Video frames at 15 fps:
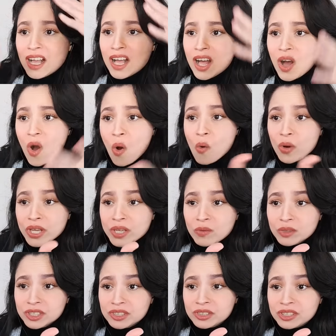the rest of- oh, he
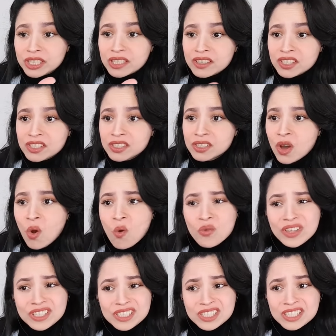wants to take the. Oh,
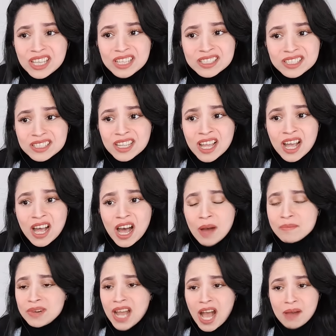that's.
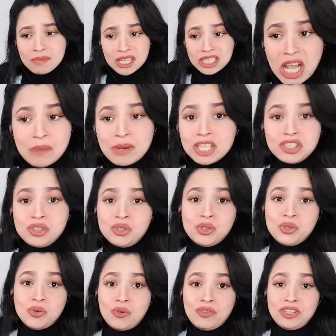I'm not
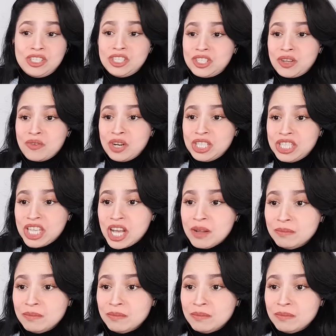sure this is a good idea.